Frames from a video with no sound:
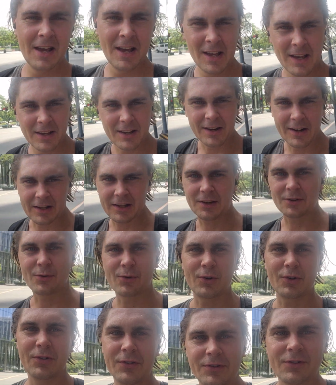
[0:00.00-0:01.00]
We
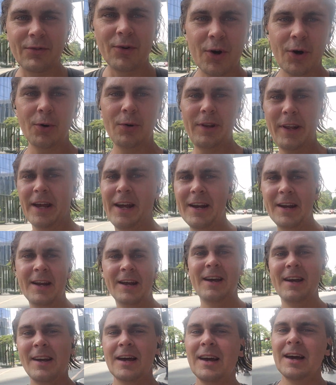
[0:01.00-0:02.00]
crossed the road here.
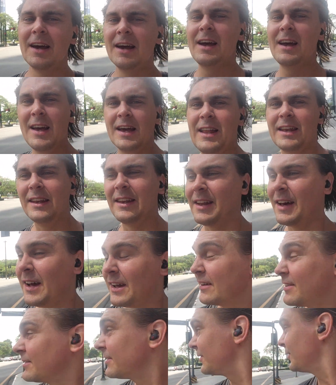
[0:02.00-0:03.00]
Nice
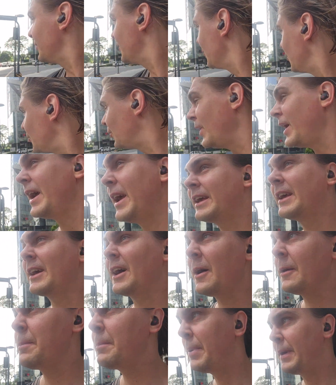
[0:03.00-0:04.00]
to wake up
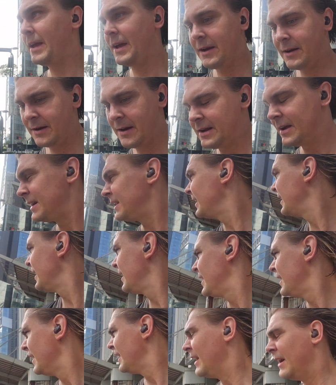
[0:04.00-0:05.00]
here.
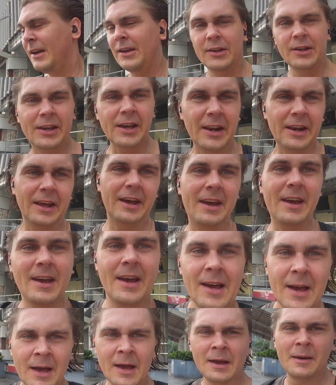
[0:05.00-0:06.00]
Gotta
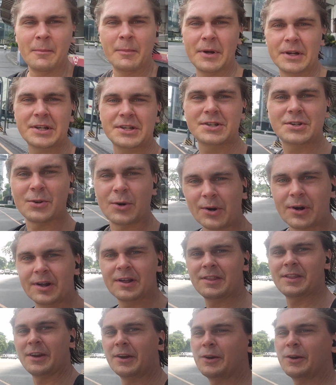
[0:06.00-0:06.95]
make sure there are no